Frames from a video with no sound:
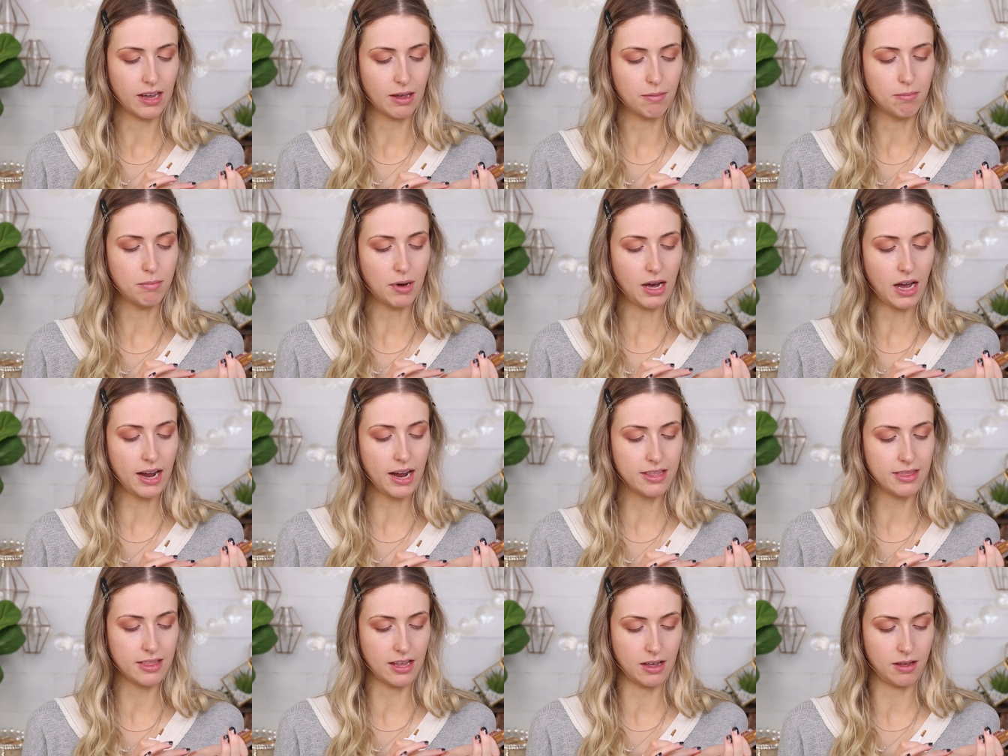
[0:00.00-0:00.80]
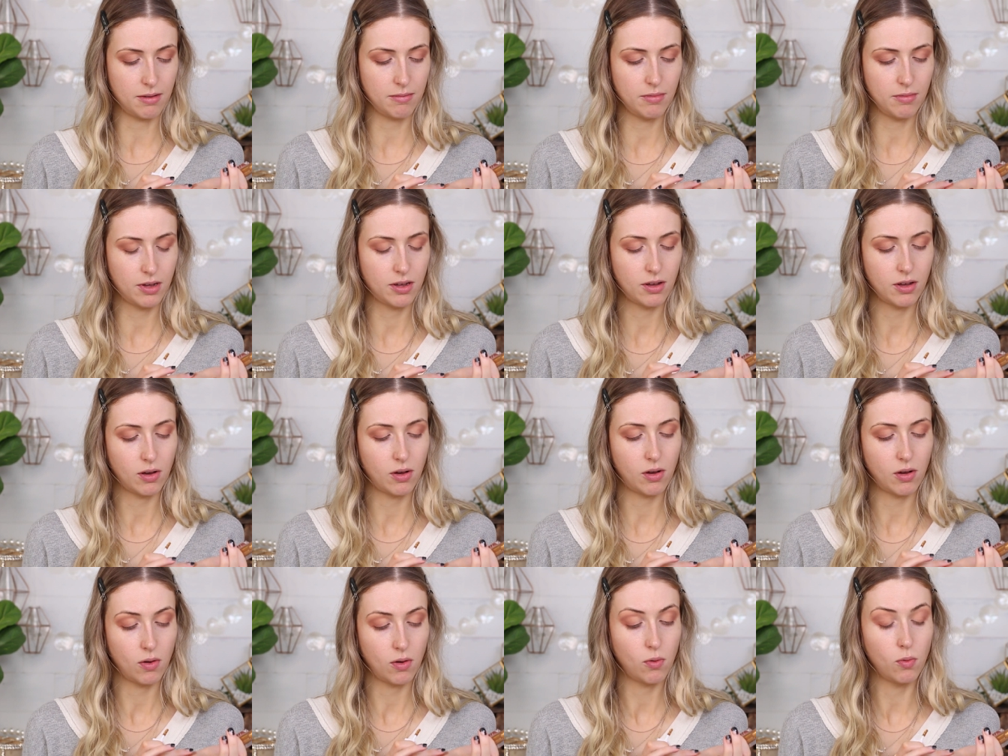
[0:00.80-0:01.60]
I combine them,
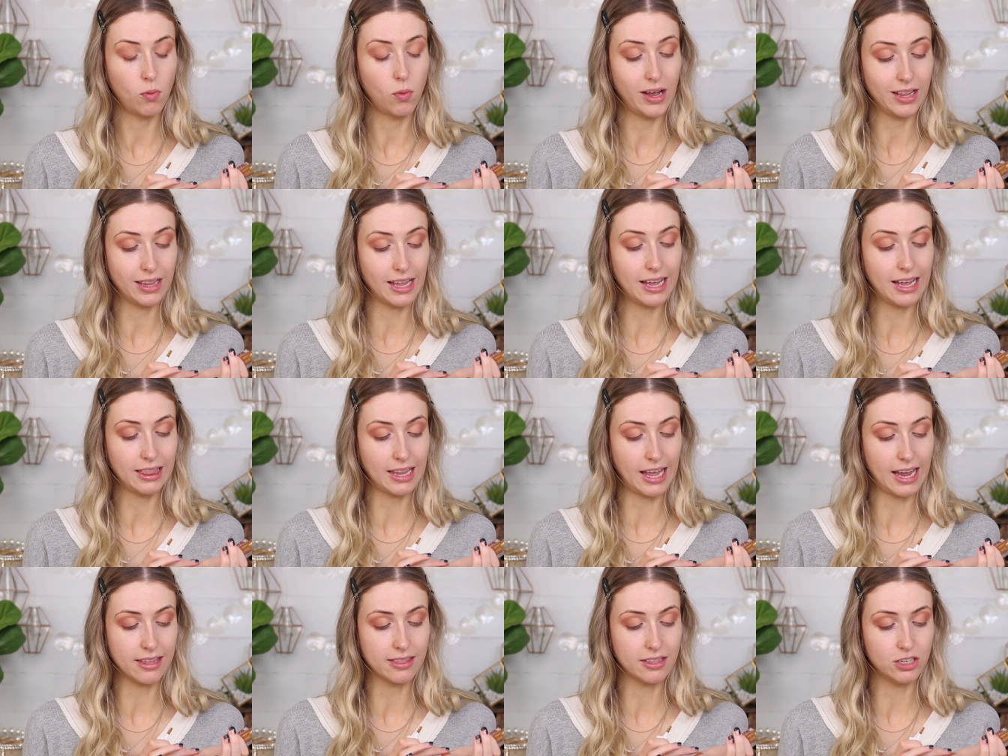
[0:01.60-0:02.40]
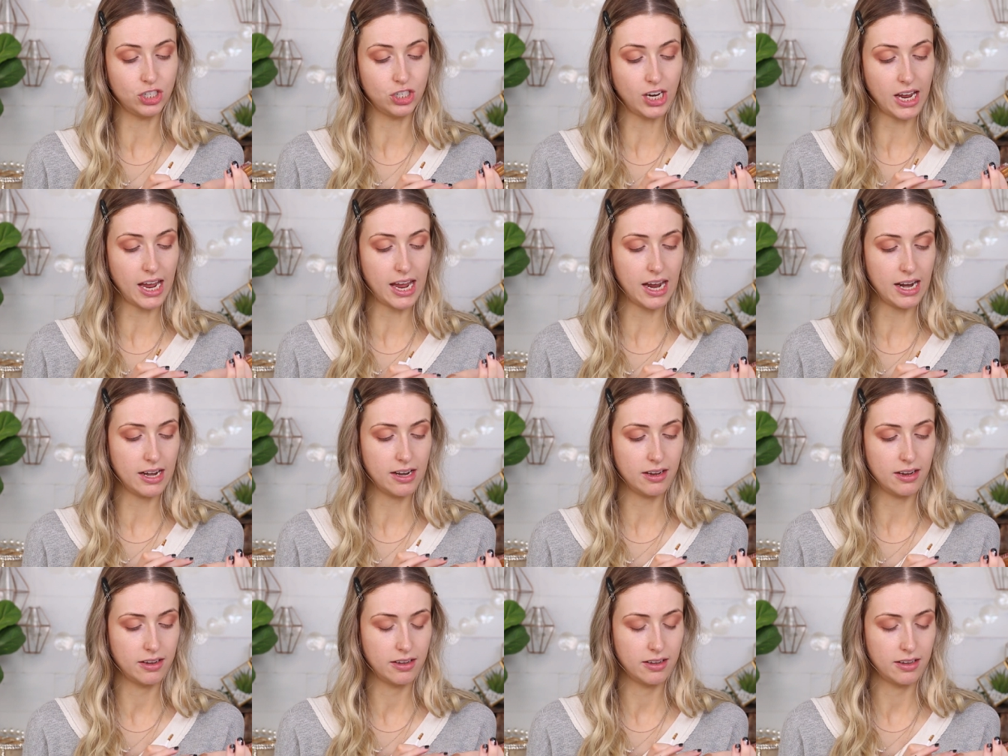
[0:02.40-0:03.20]
Will I like the
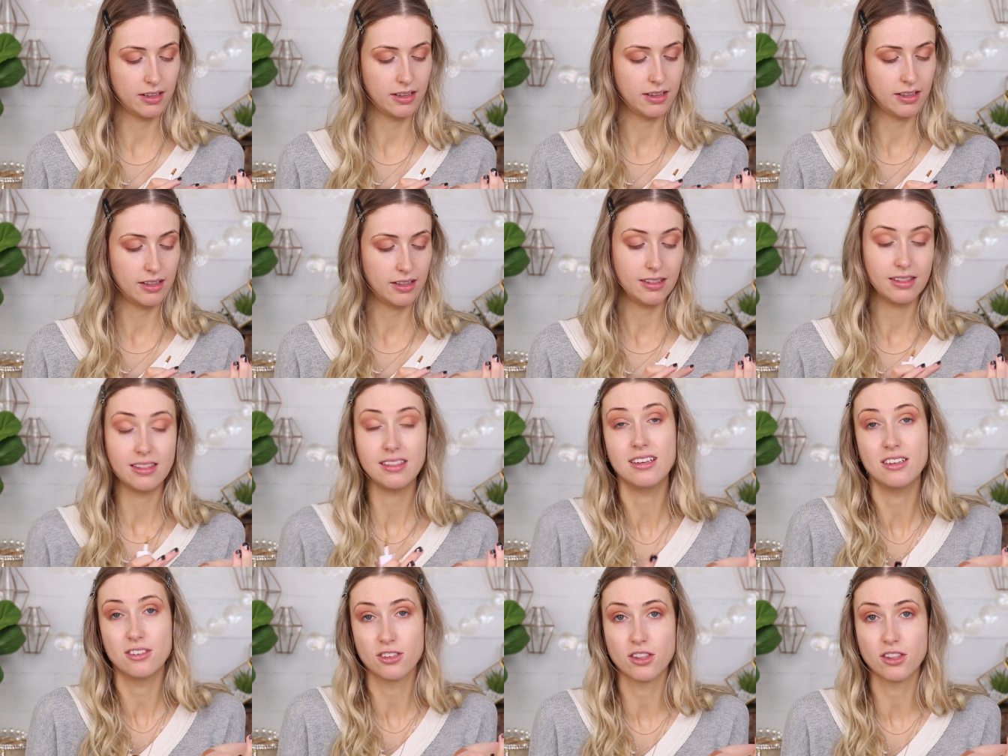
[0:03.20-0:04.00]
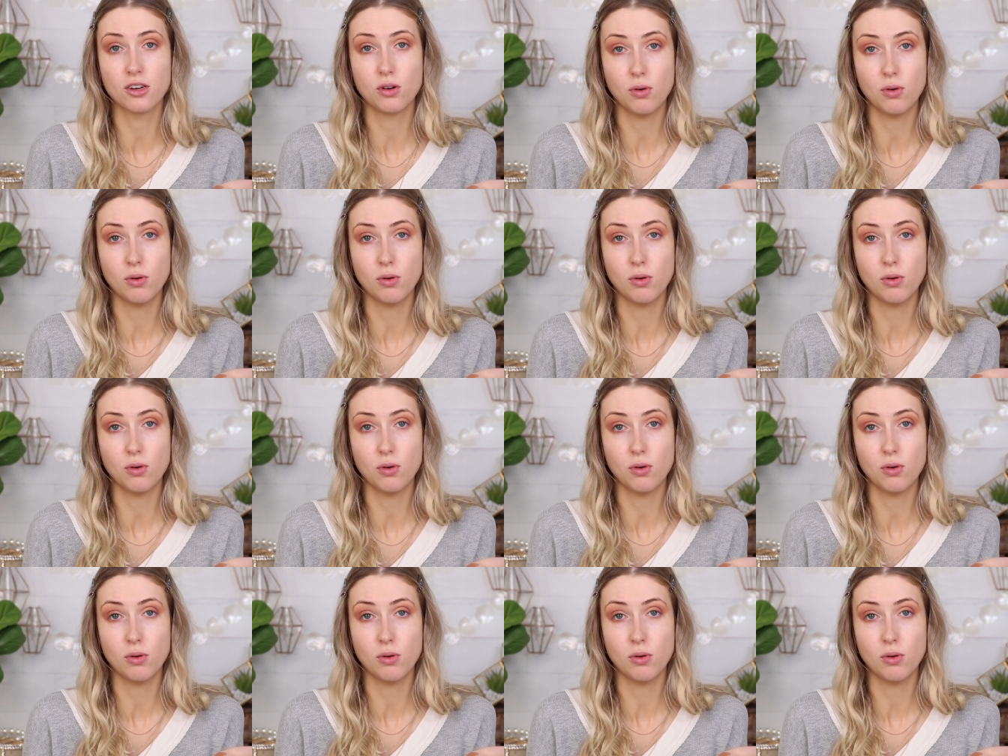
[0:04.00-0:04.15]
shade? These are the